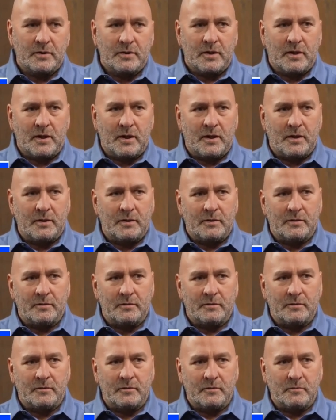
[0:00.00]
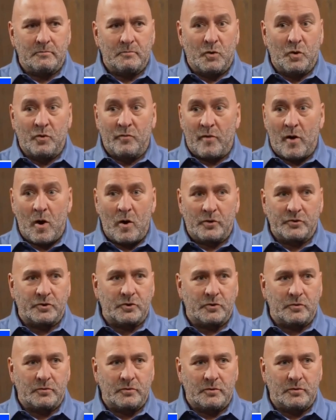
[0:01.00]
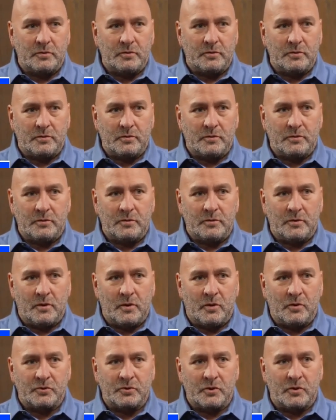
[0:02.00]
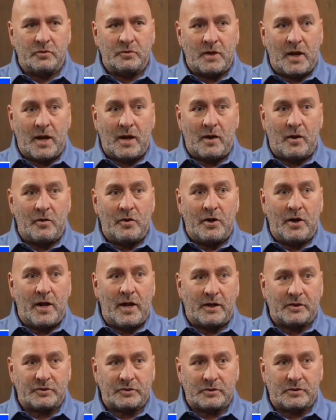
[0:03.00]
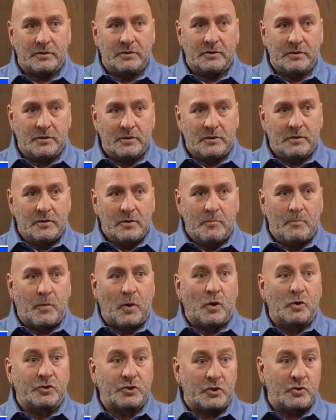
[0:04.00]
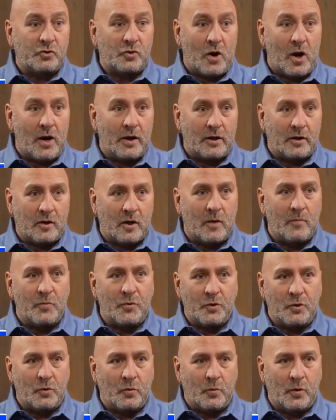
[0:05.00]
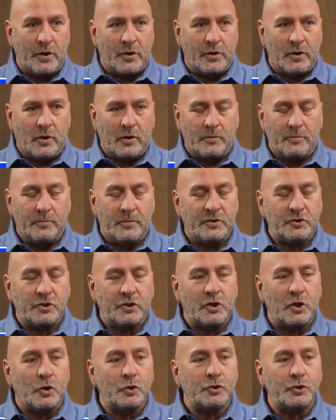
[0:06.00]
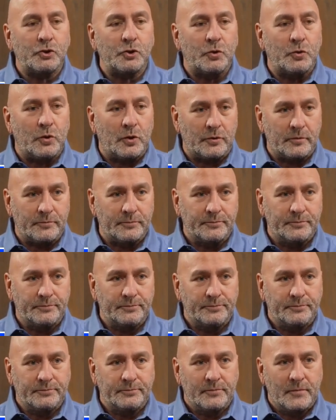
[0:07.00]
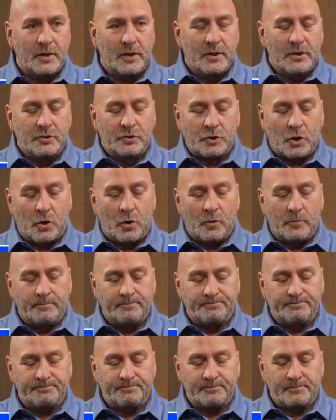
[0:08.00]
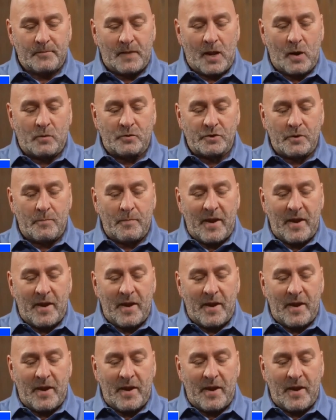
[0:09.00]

and move on so you can handle the next person trying to come through the window. But you don't shoot her. So that was a bad shoot.